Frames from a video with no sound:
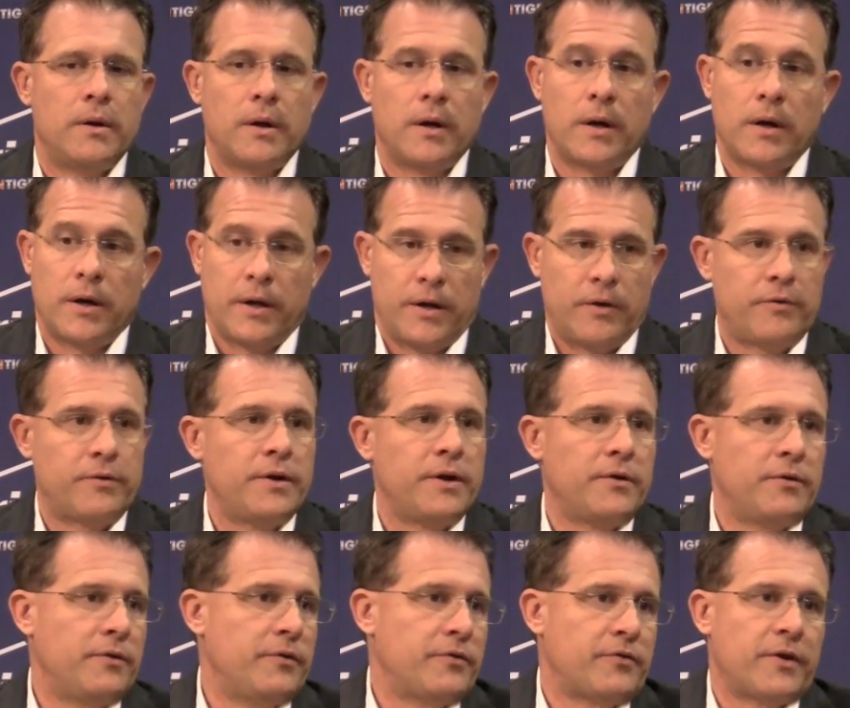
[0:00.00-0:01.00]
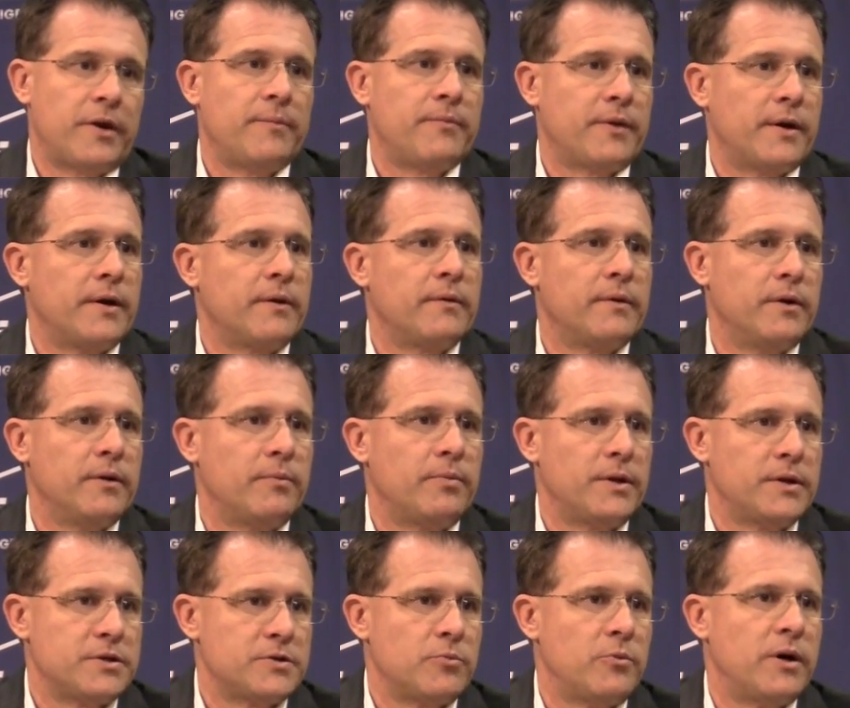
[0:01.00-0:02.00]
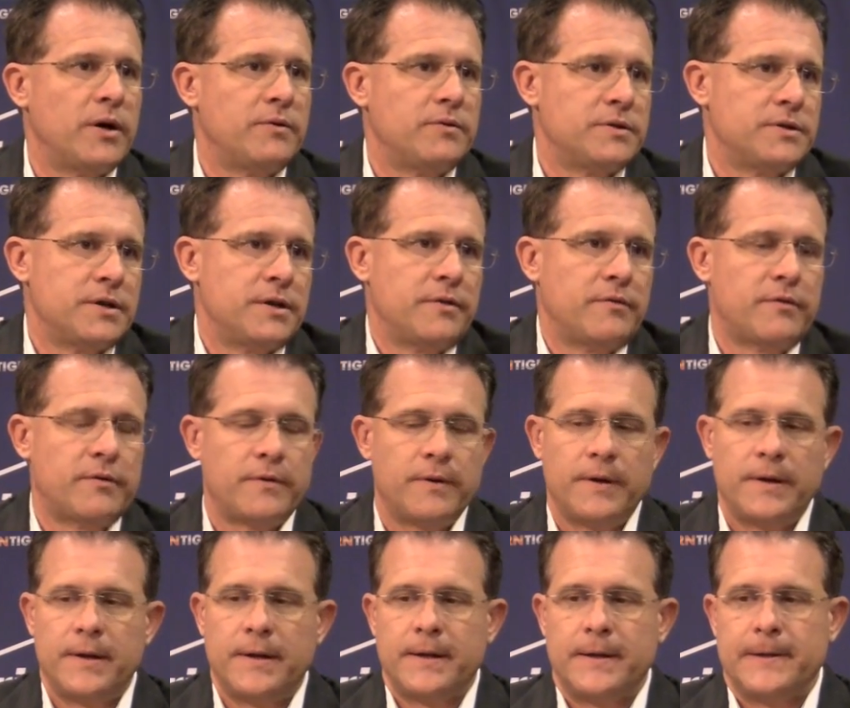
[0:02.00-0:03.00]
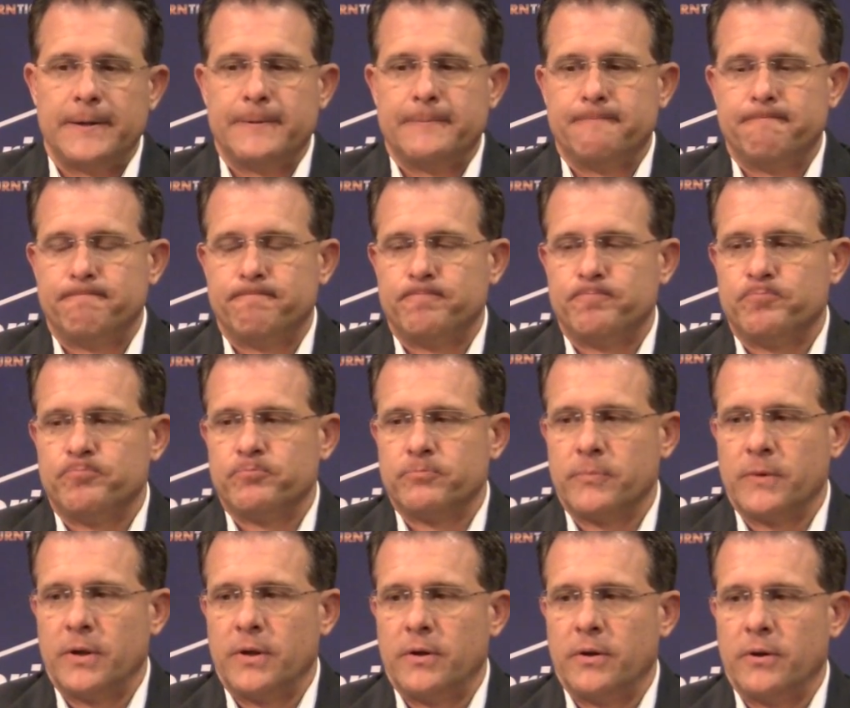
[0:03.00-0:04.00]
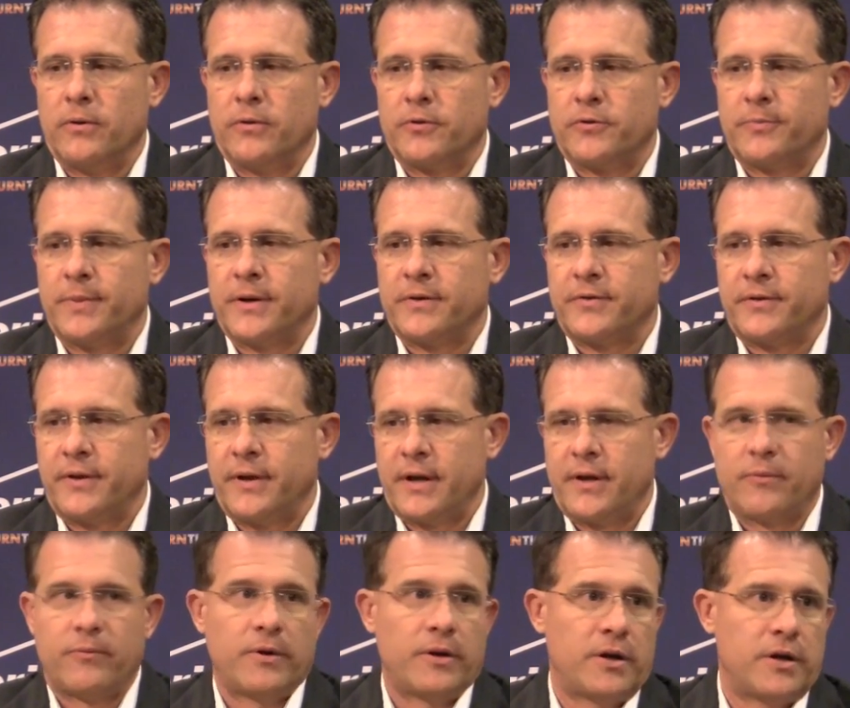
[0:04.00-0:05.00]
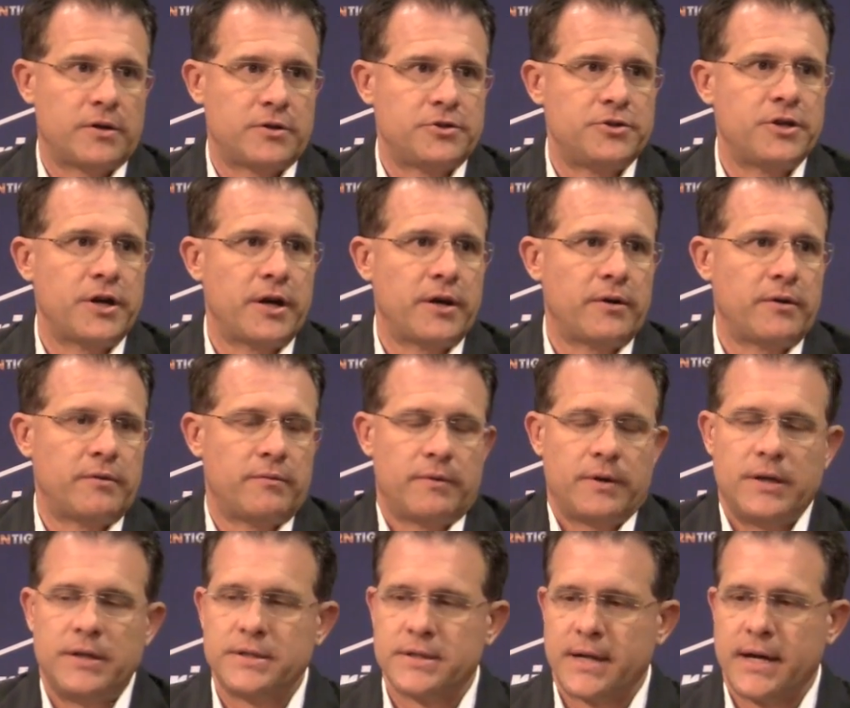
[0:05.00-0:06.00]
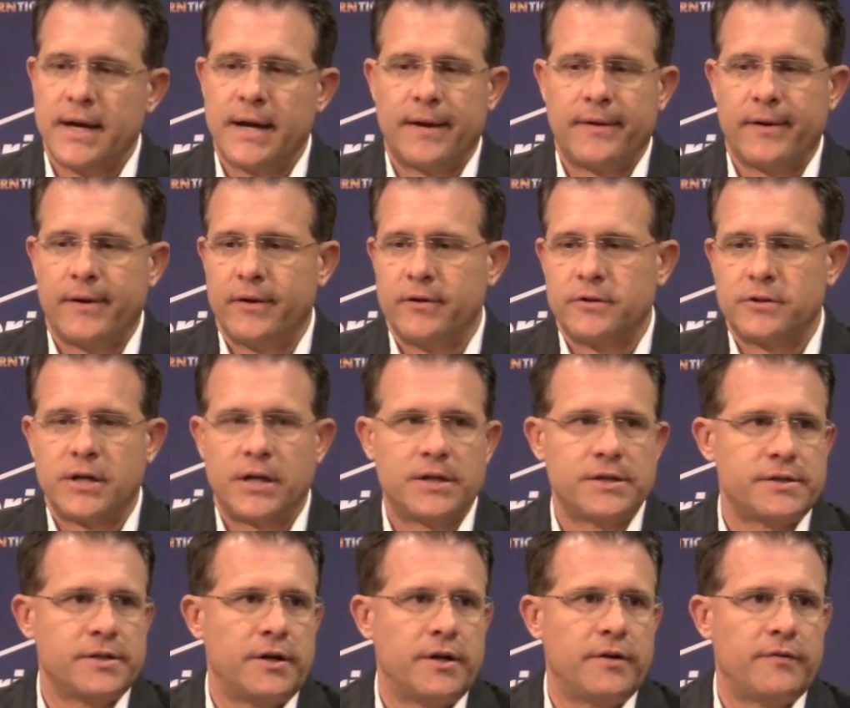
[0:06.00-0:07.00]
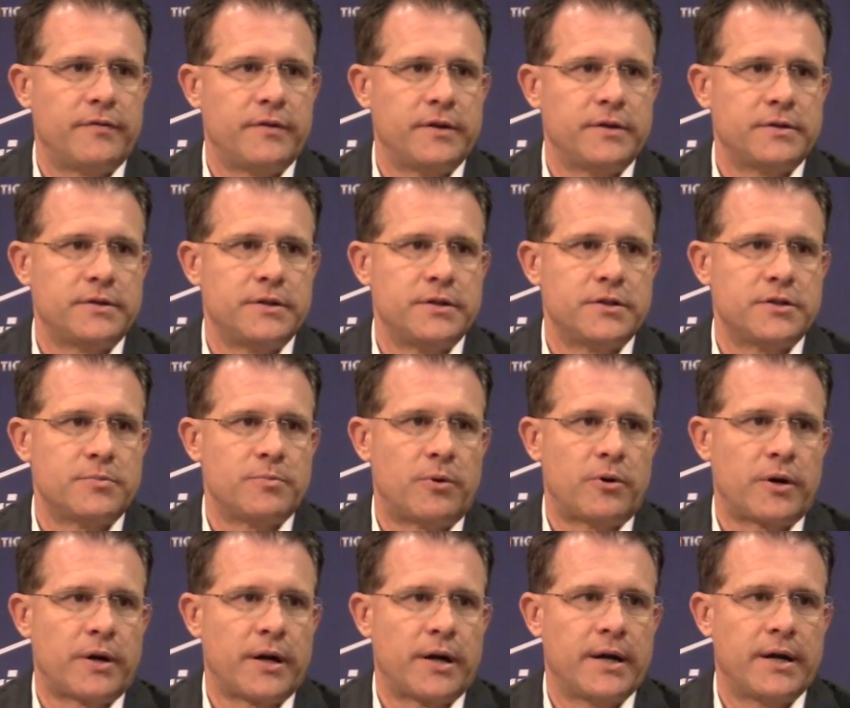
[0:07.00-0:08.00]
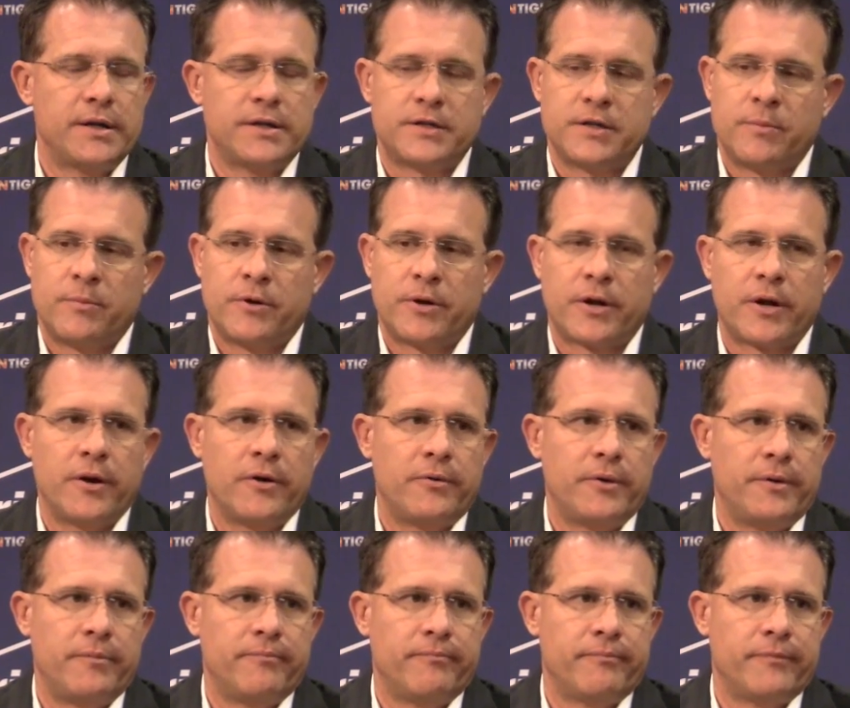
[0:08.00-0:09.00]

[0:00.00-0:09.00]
He'll do the same thing. He'll play some wide receiver, and you know, especially now that we lost Jalen, he's a guy that understands the offense. He's a smart guy. He's similar to Cody.